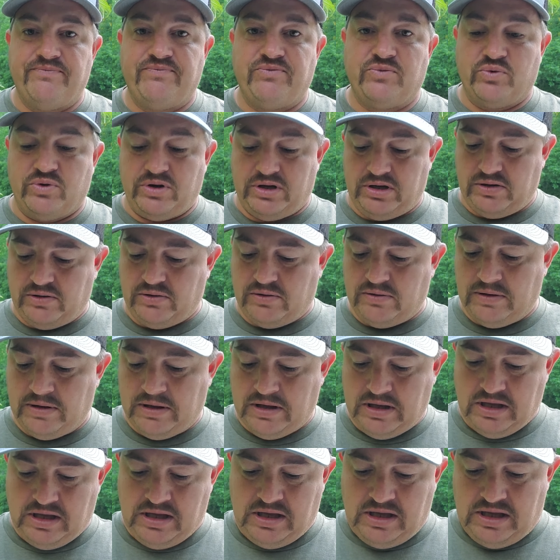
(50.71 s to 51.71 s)
Well,
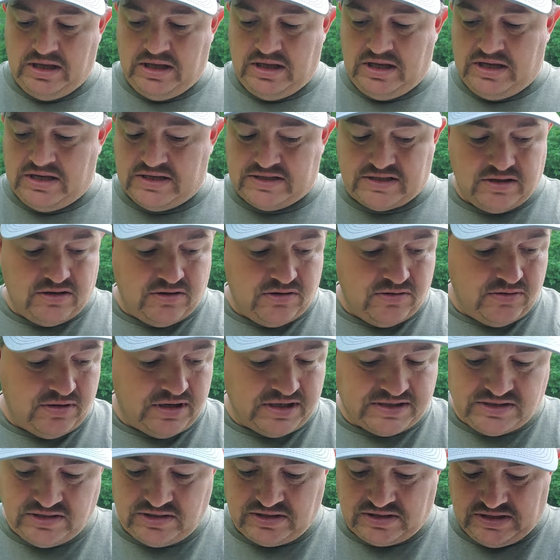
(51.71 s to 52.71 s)
so I
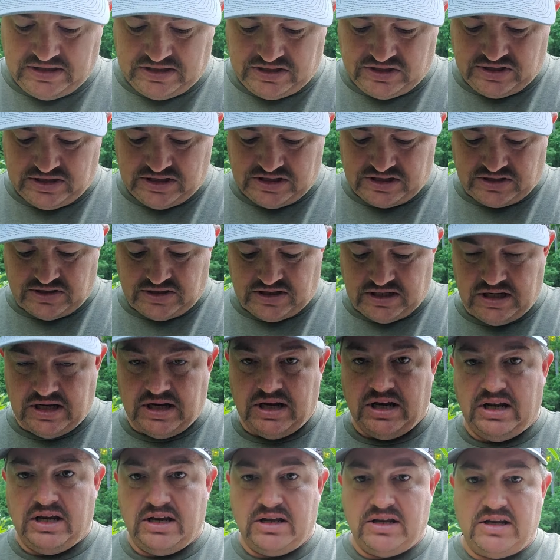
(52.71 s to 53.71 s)
took this
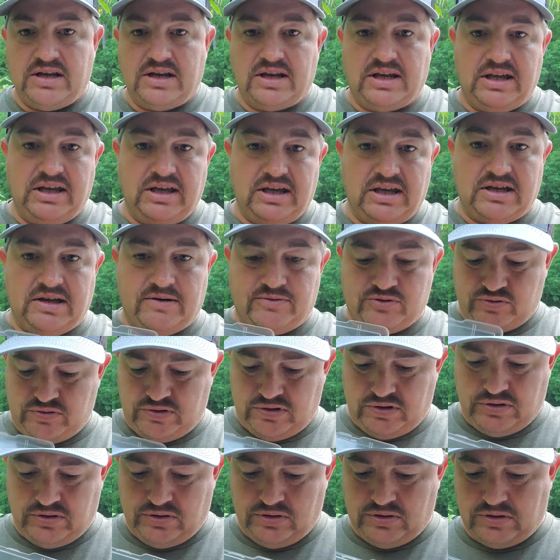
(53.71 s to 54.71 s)
yesterday. The kit comes with
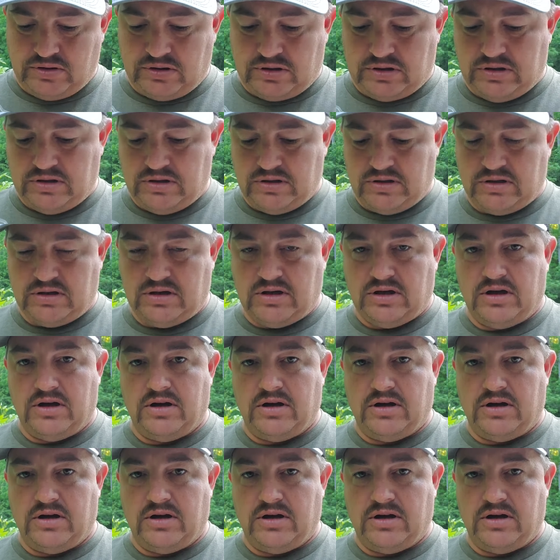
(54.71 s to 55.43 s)
a hook. It's